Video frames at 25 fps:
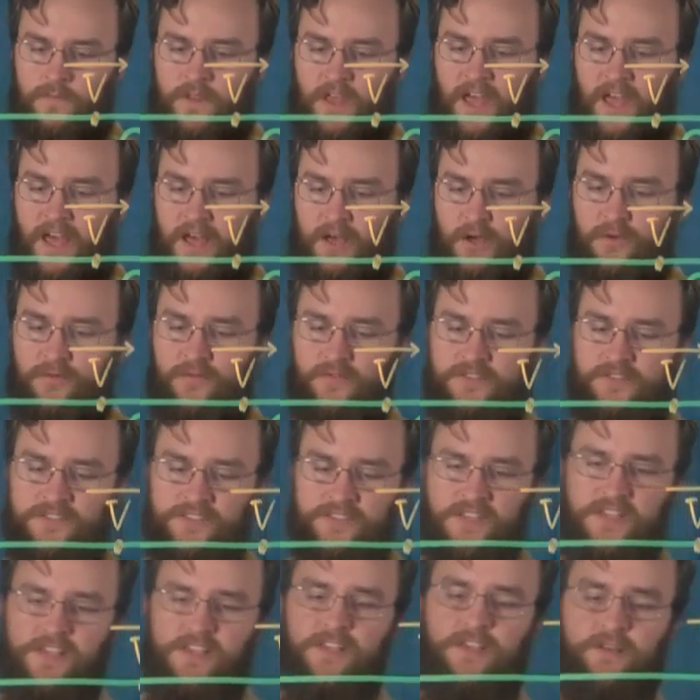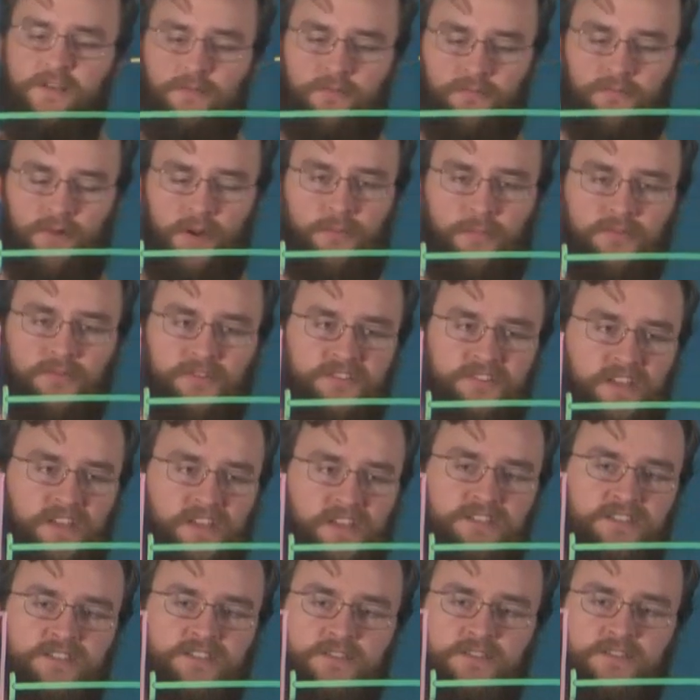have D
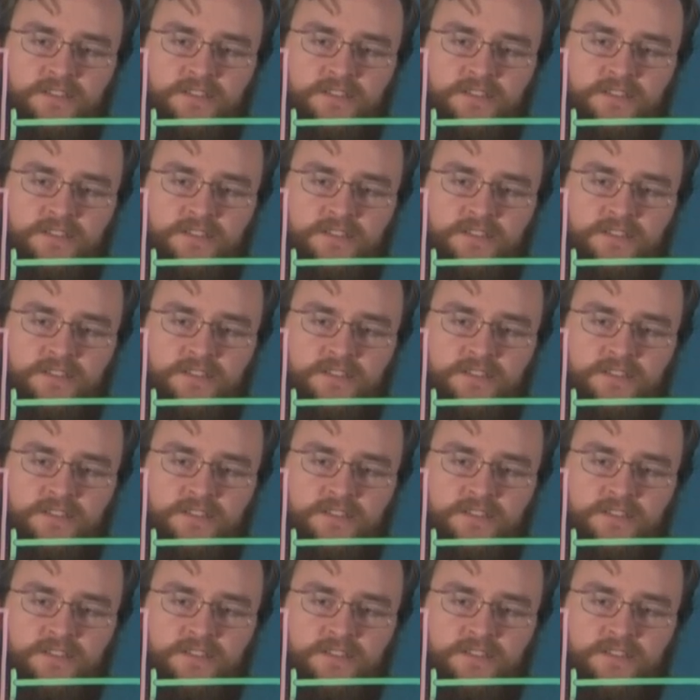represent